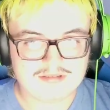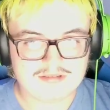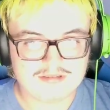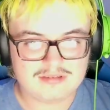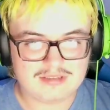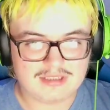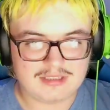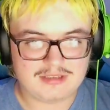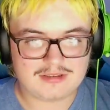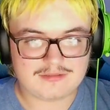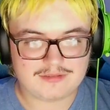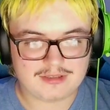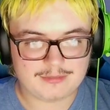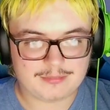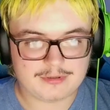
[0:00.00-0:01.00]
That ain't the
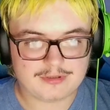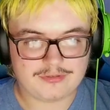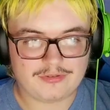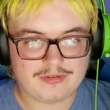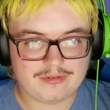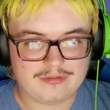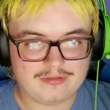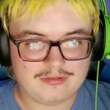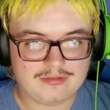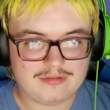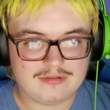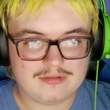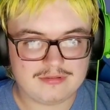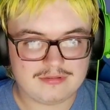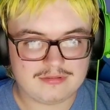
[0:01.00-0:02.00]
right bus though. Hey,
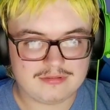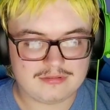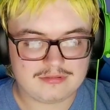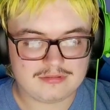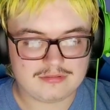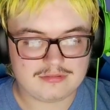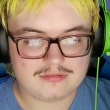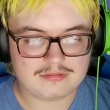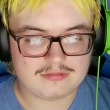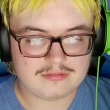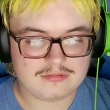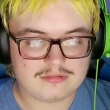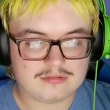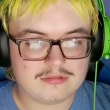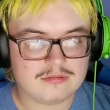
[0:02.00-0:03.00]
where's your old bus
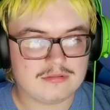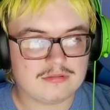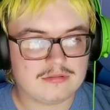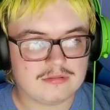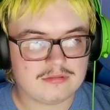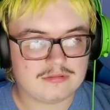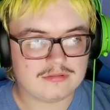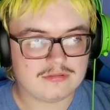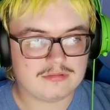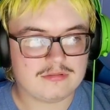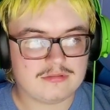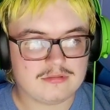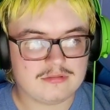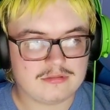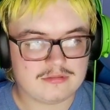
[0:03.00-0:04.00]
driver? He called in
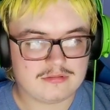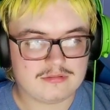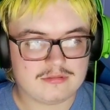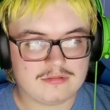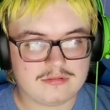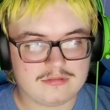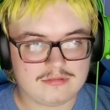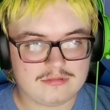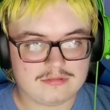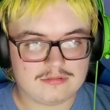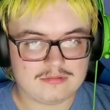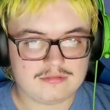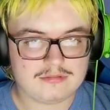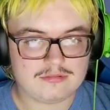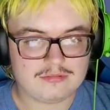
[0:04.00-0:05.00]
sick.
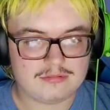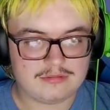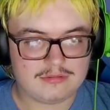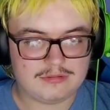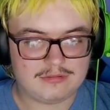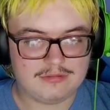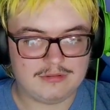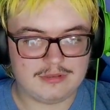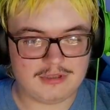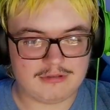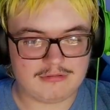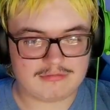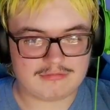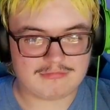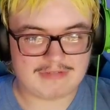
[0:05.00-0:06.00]
Okay.
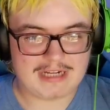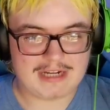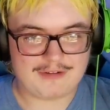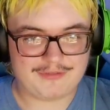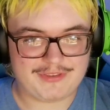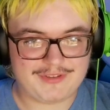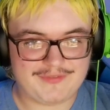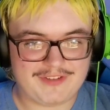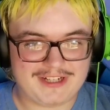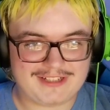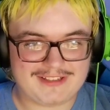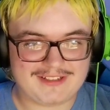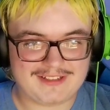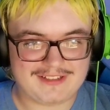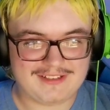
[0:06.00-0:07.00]
Oh wow, the fact
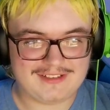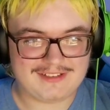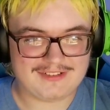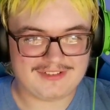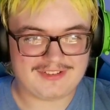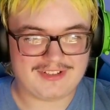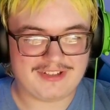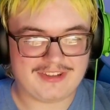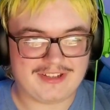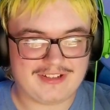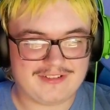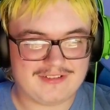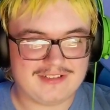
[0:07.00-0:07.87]
that he just said that.